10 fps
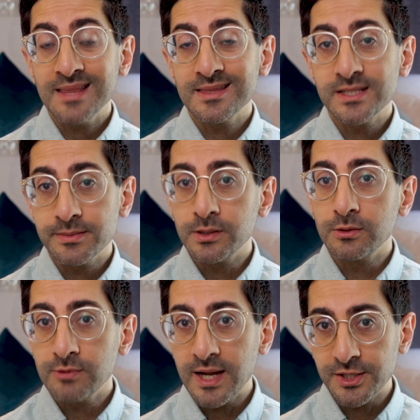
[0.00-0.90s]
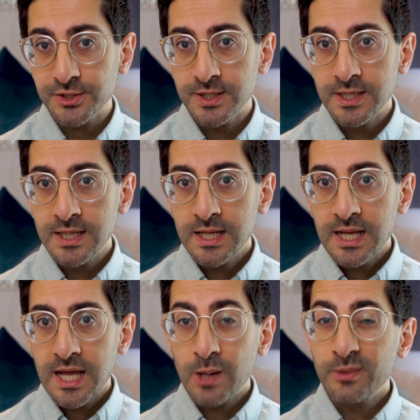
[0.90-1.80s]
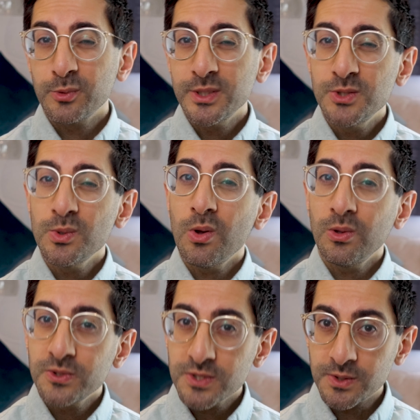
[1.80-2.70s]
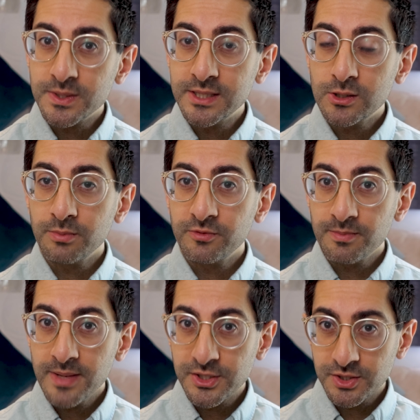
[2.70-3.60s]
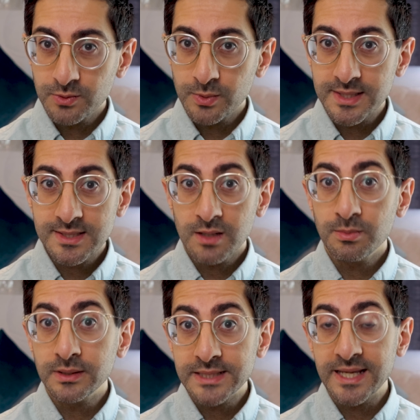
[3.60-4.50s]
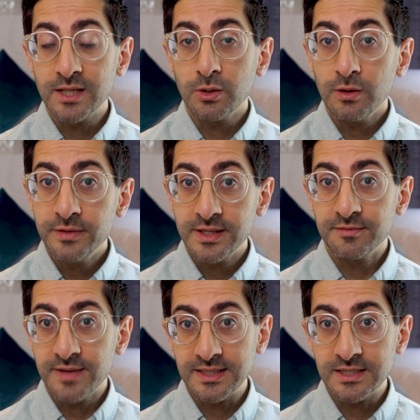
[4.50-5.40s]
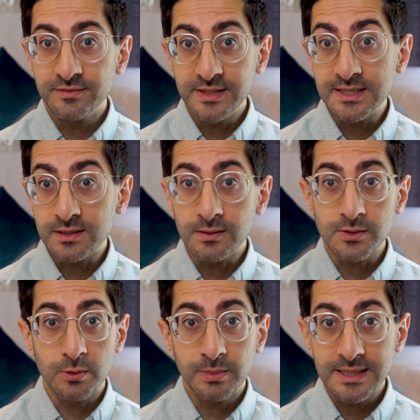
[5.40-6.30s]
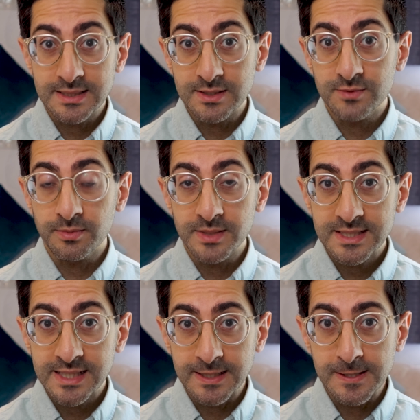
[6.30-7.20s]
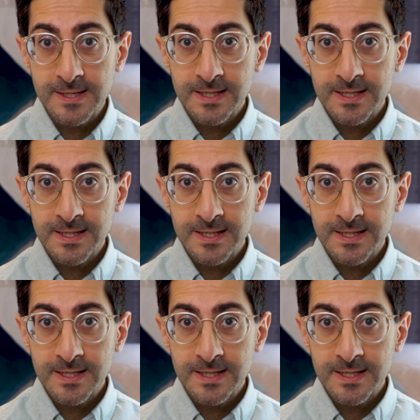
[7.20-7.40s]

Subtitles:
and the typical rash. However, we do also need confirmation with a sample taken of the infected vesicles or blisters from the skin.